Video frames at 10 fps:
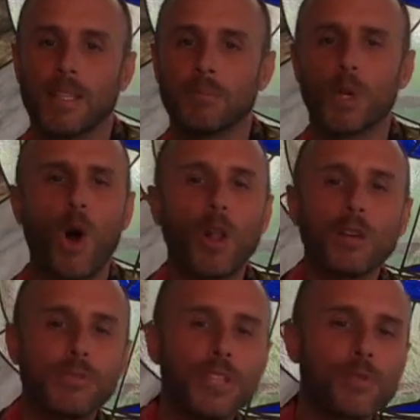But all
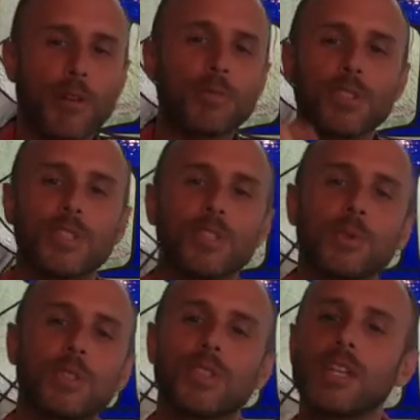of these references to
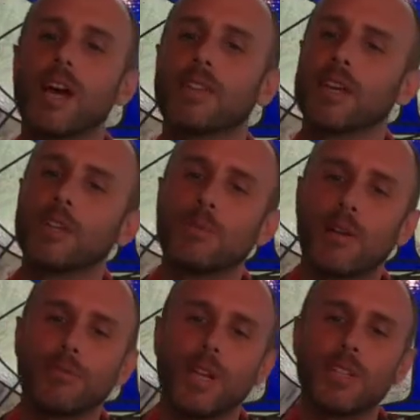a city on the hill, my
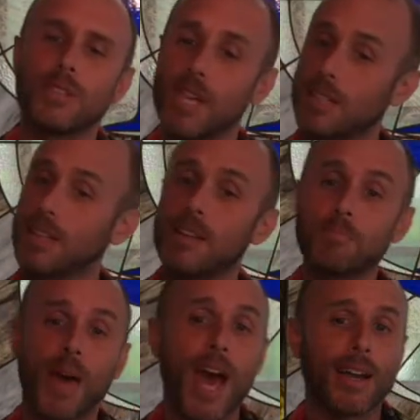friends, they date
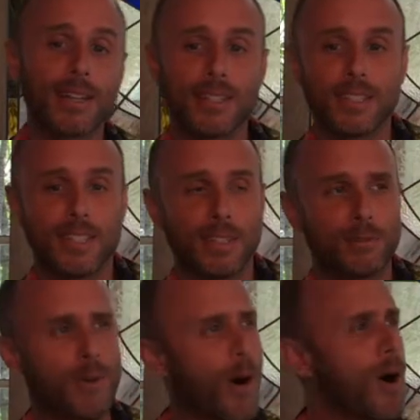back,
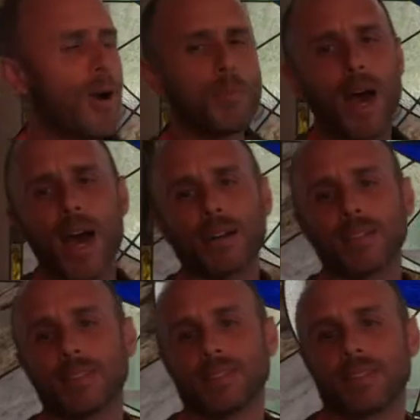far
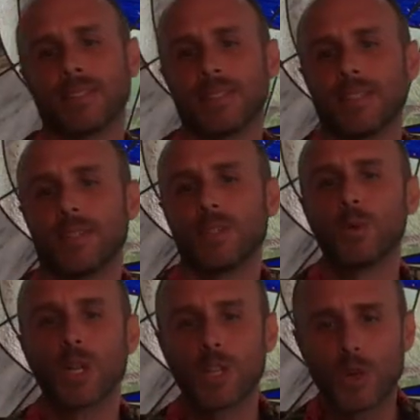back, to
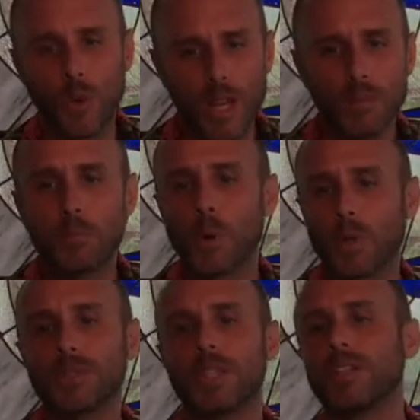one of the great
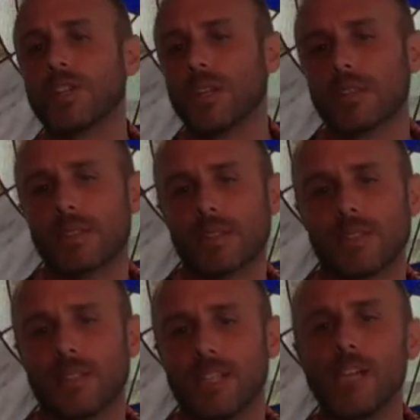moral teachings
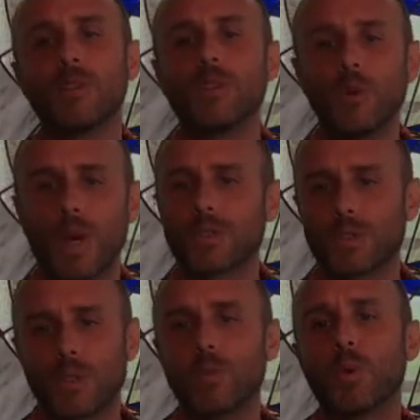in the
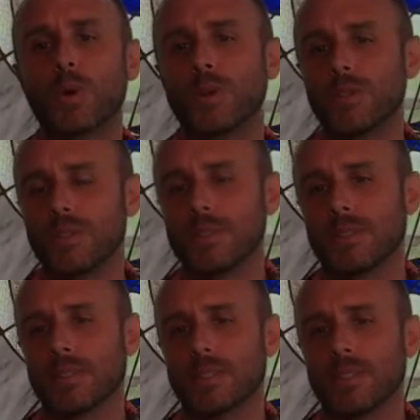Western world,
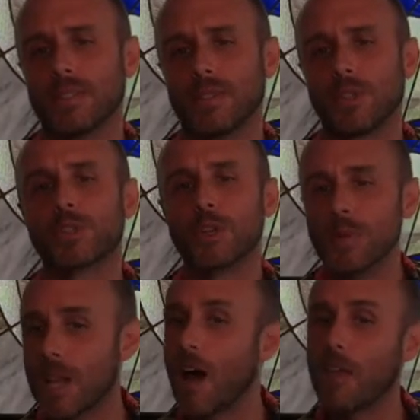the
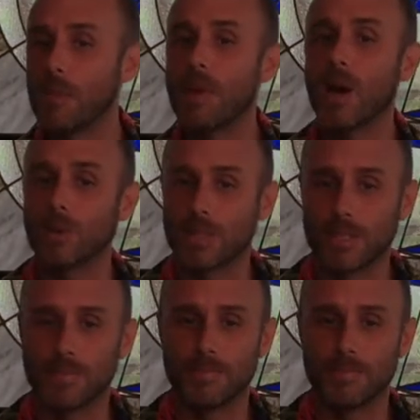Sermon on the Mount.